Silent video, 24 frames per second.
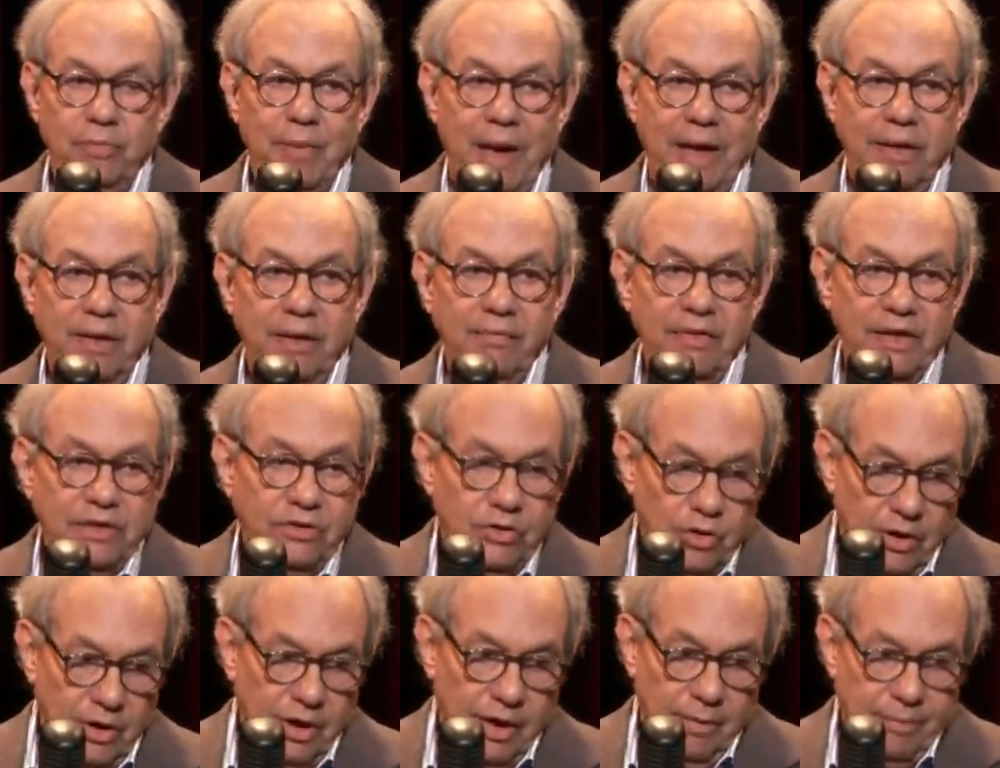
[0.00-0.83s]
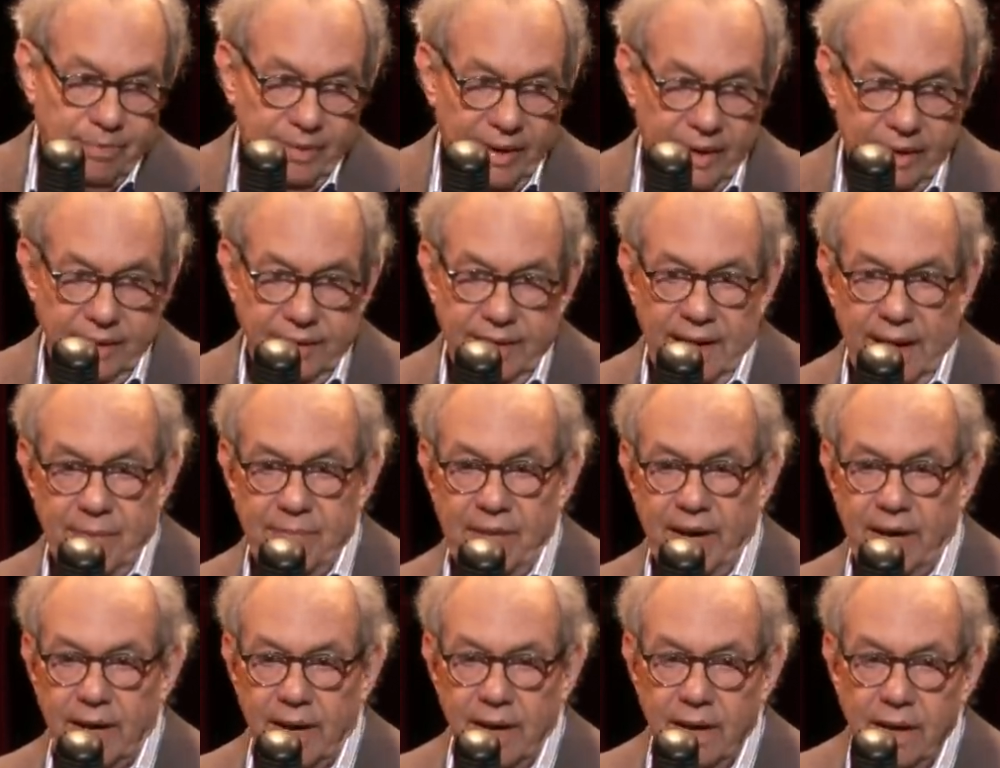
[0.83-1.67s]
meant that during a
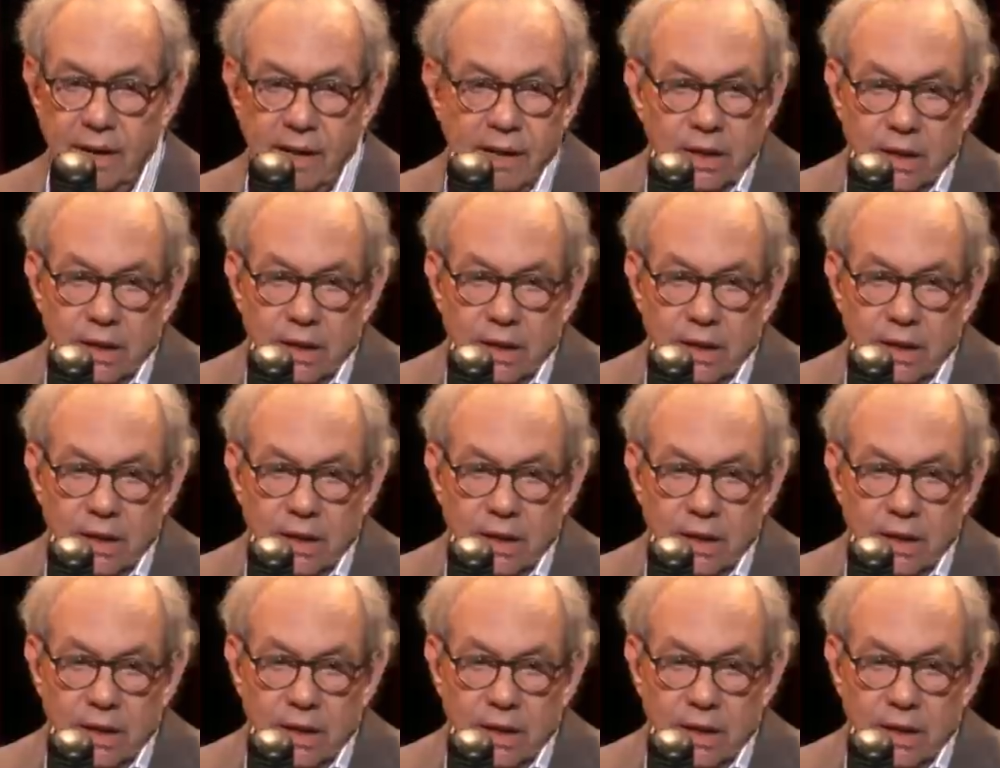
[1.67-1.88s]
pandemic,